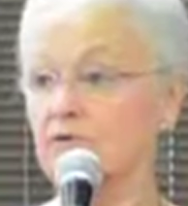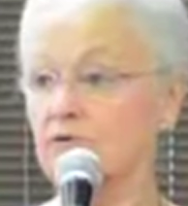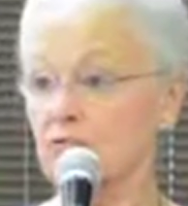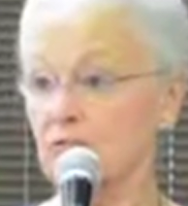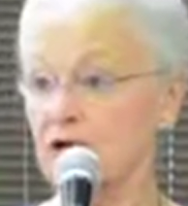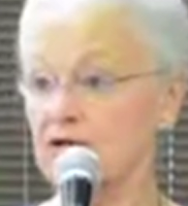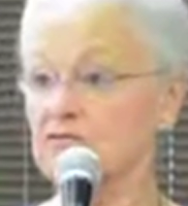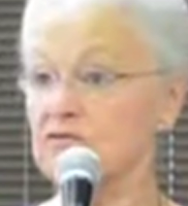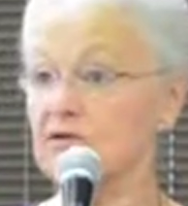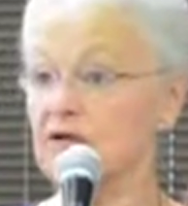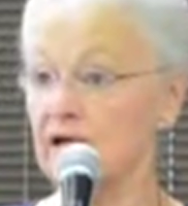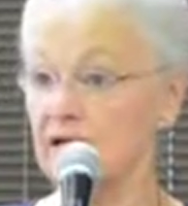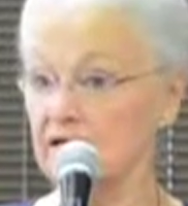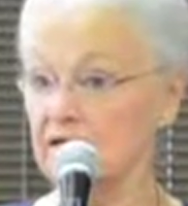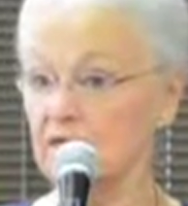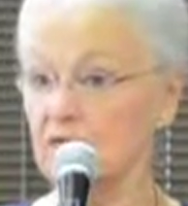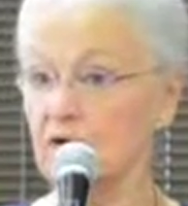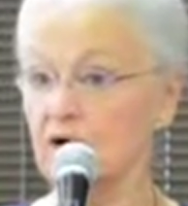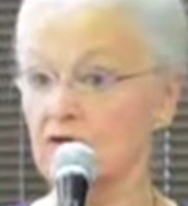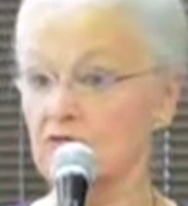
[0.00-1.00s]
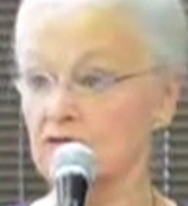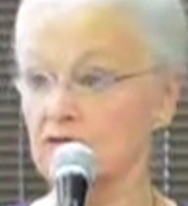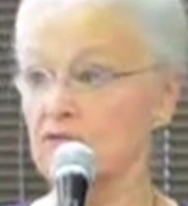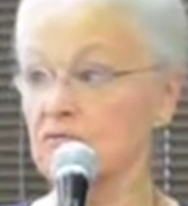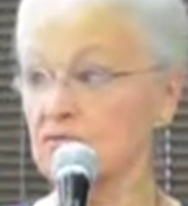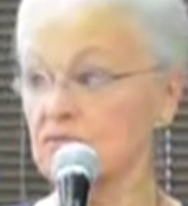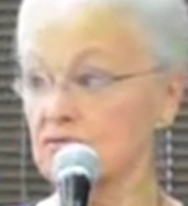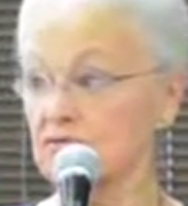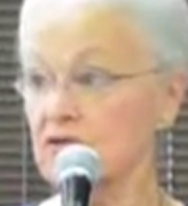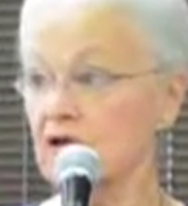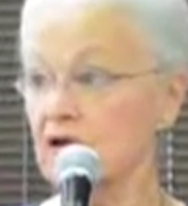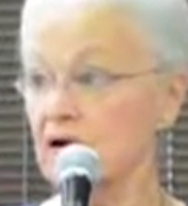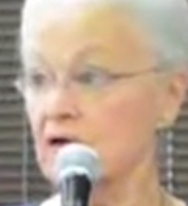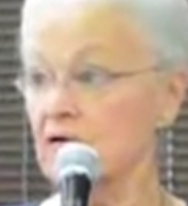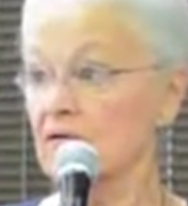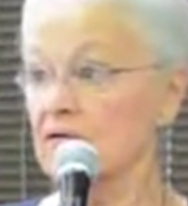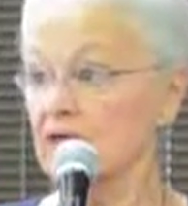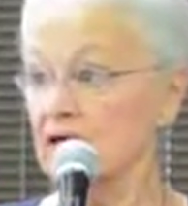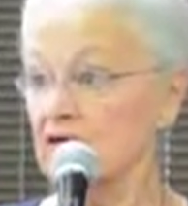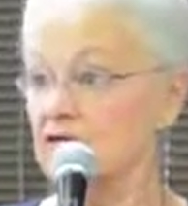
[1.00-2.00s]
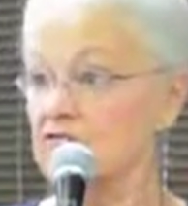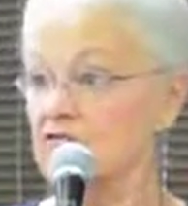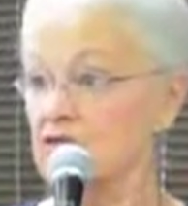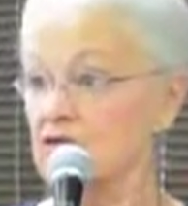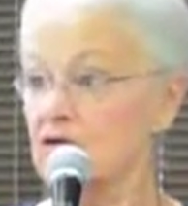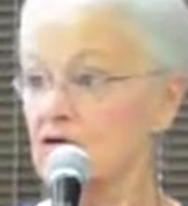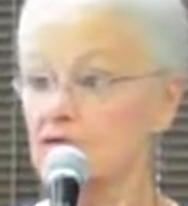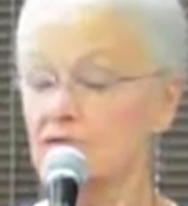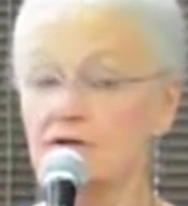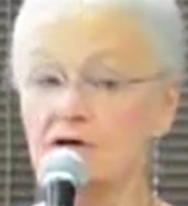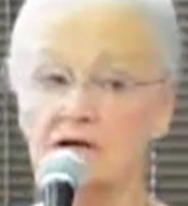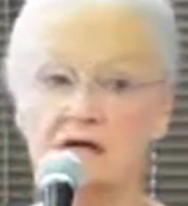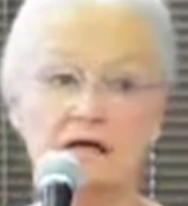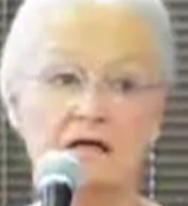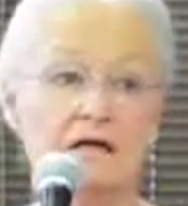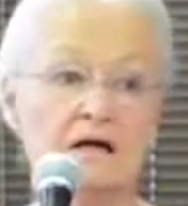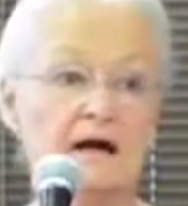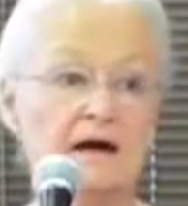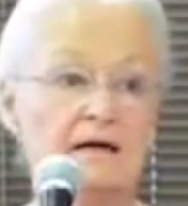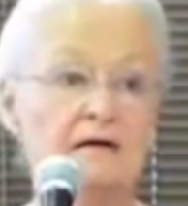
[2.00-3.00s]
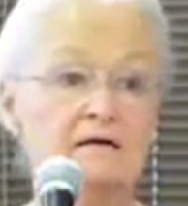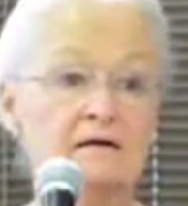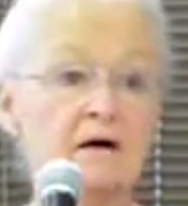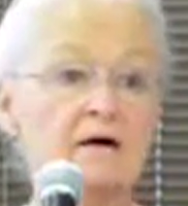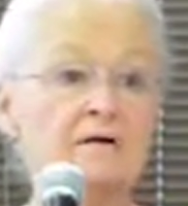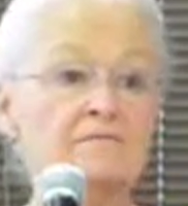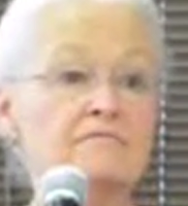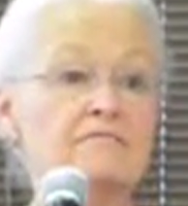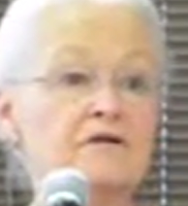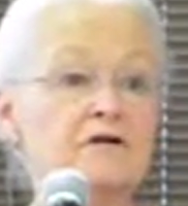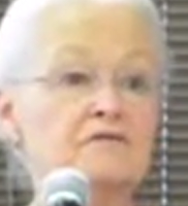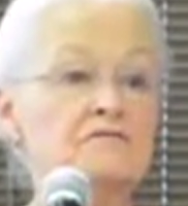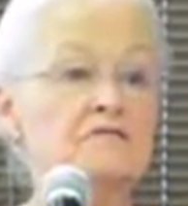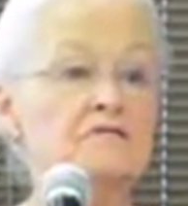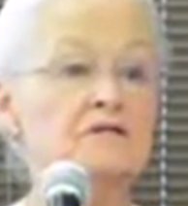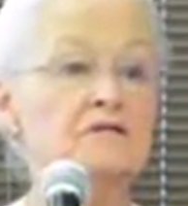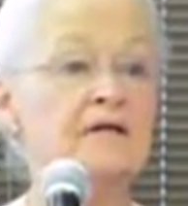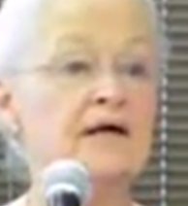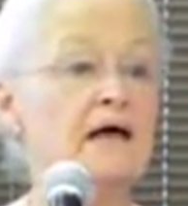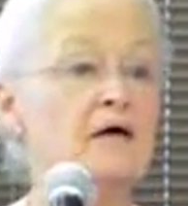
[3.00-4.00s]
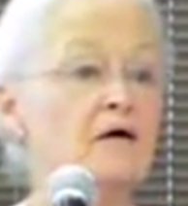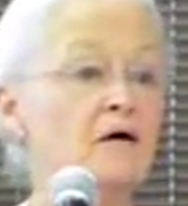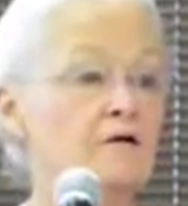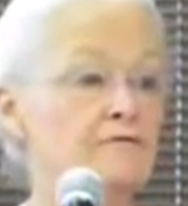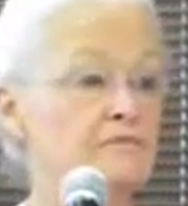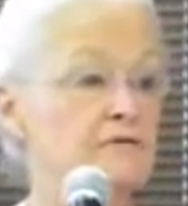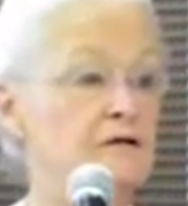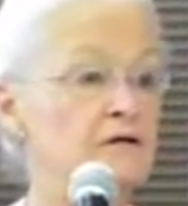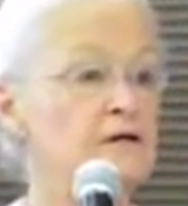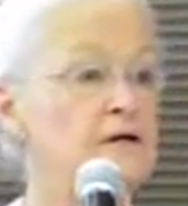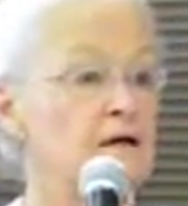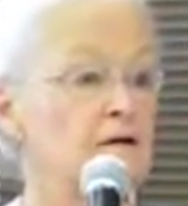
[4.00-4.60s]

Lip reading: to resonate to our students here in the insecurity and lack of confidence that they often